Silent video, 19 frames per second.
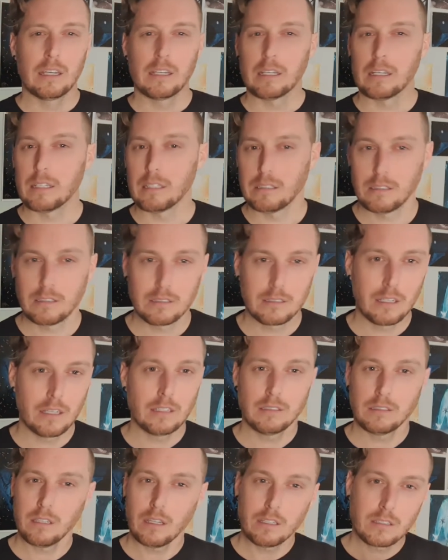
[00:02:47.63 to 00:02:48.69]

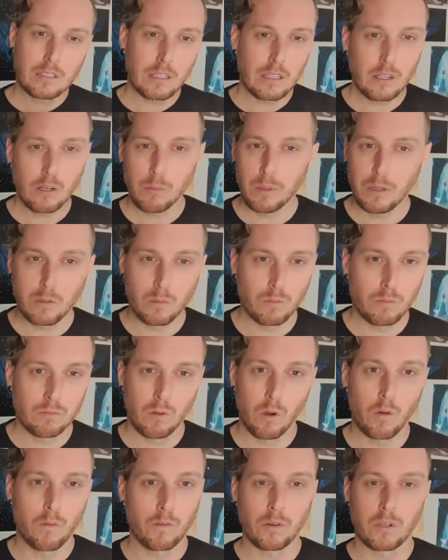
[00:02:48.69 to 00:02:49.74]
It's a little bit
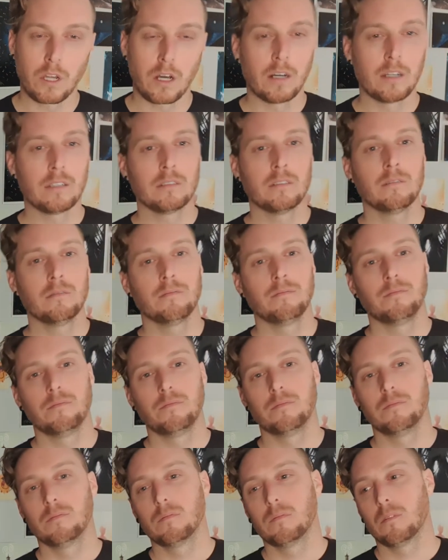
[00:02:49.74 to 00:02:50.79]
overdone.
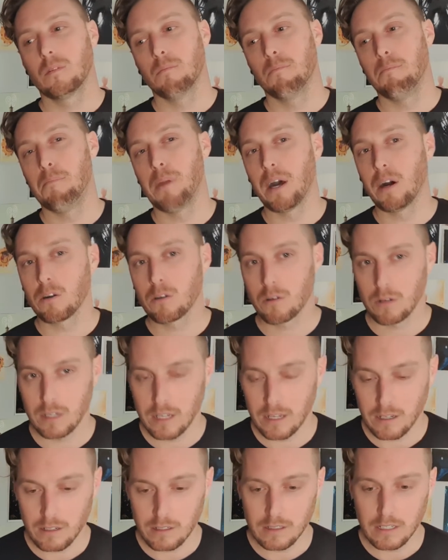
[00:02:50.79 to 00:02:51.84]
Bell
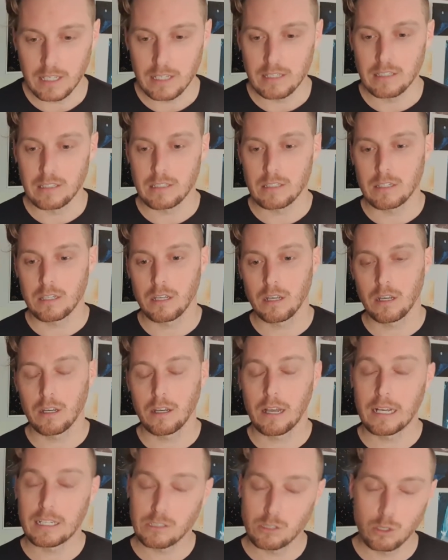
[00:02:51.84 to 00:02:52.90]
Crenell is,
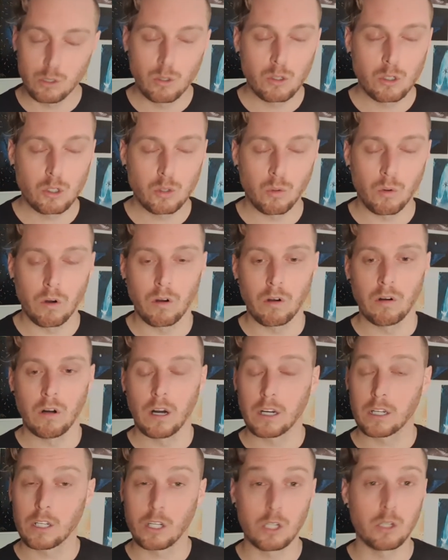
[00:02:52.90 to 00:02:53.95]
as usual, a
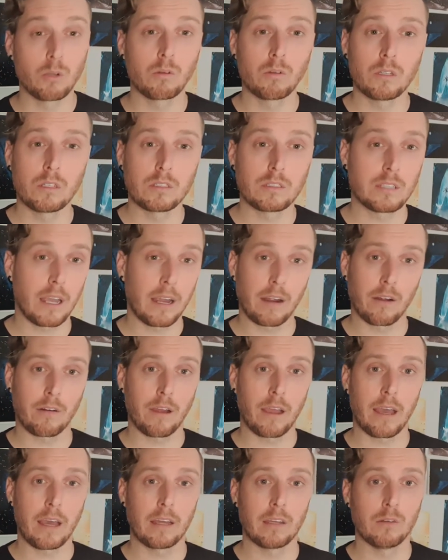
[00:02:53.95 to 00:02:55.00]
clueless
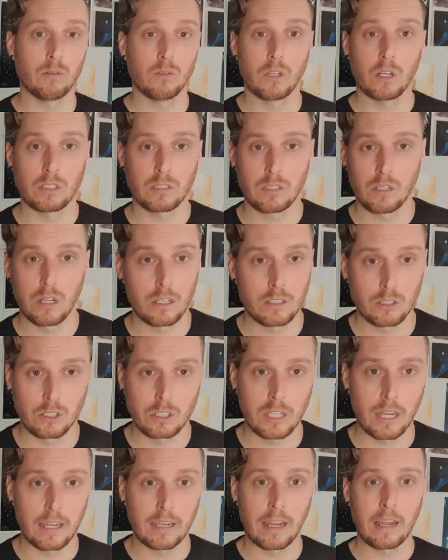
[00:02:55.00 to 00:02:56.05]
airhead who doesn't
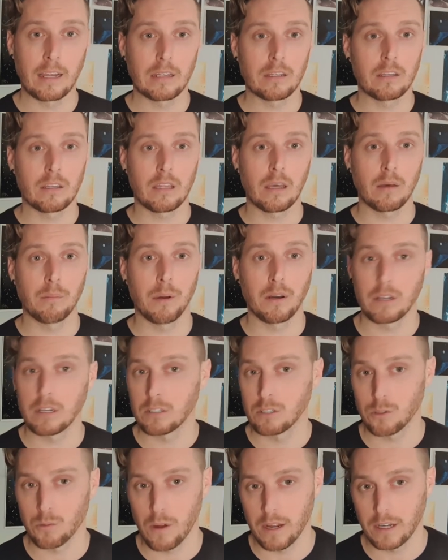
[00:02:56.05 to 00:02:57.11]
understand anything about
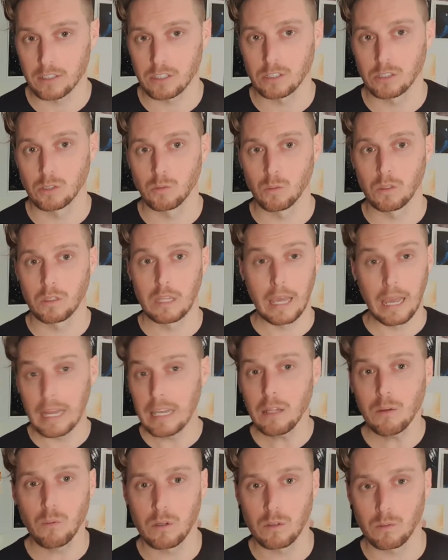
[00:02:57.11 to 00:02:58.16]
interactions with
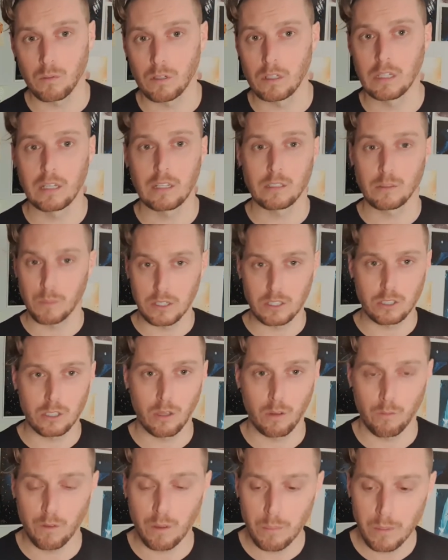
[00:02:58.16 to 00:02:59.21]
anyone, really, especially
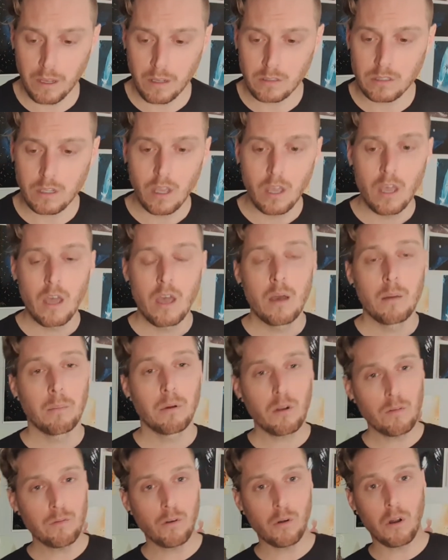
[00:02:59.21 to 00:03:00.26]
females. But
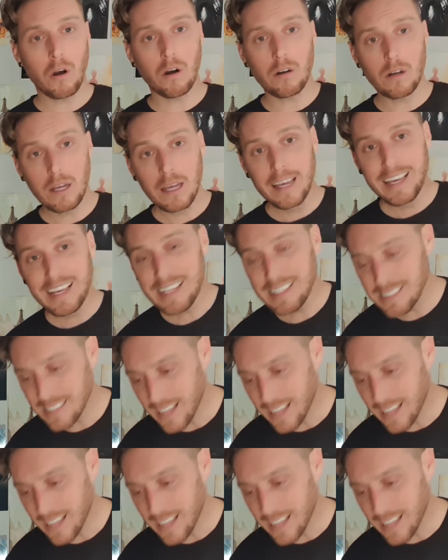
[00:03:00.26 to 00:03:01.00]
overall, he's